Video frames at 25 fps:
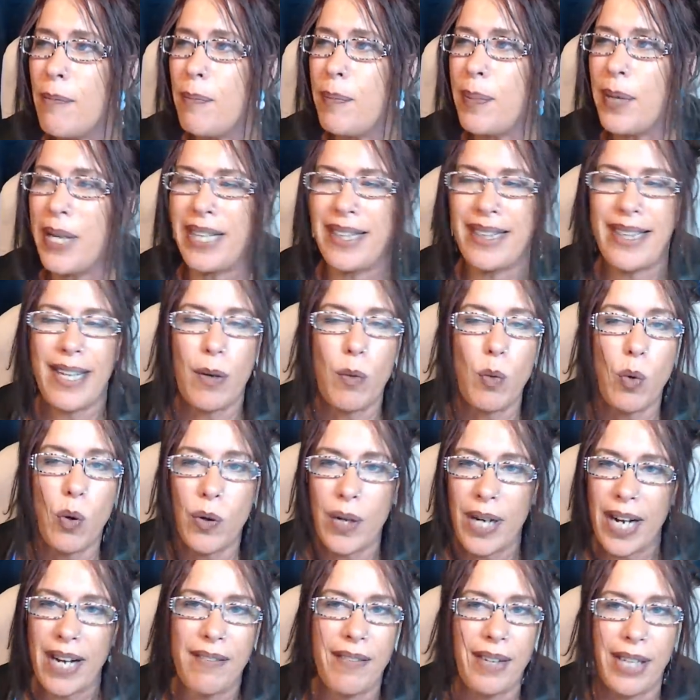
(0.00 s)
but they
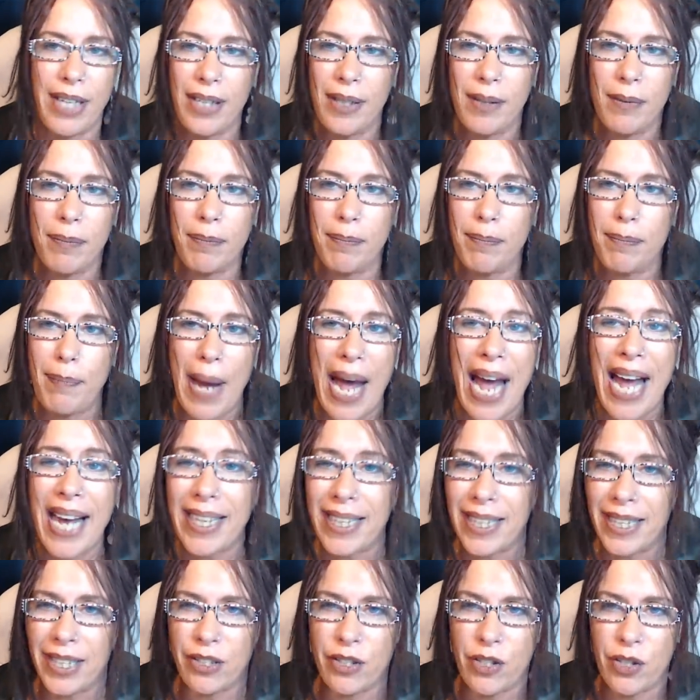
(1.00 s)
won't have any
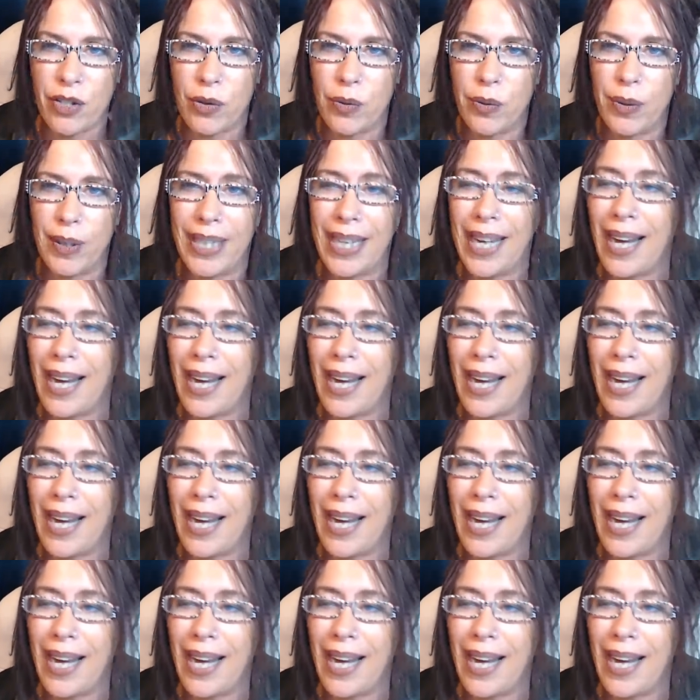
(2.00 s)
backing to it.